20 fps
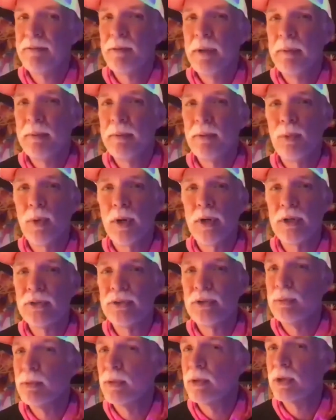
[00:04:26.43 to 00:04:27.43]
maybe 1 or
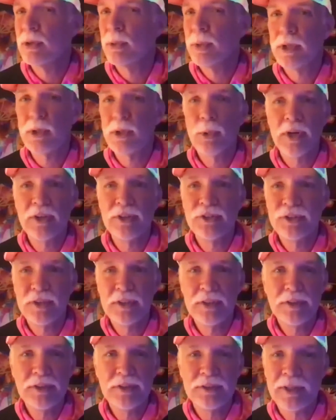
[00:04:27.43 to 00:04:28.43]
2 more quick
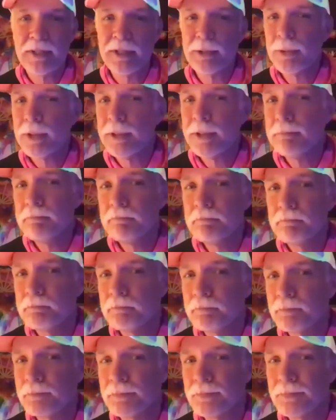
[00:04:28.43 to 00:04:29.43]
questions. Anyone?
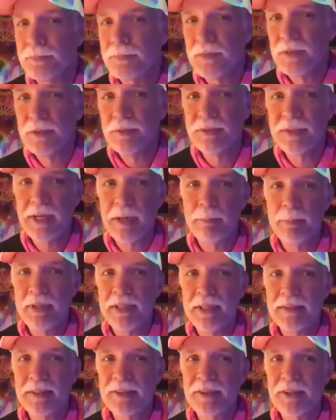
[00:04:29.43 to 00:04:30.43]
You've got
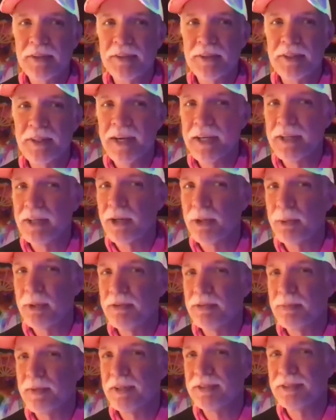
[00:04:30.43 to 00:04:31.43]
Benedict on the line all the way
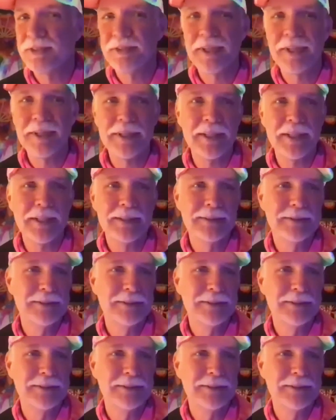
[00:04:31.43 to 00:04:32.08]
from Australia.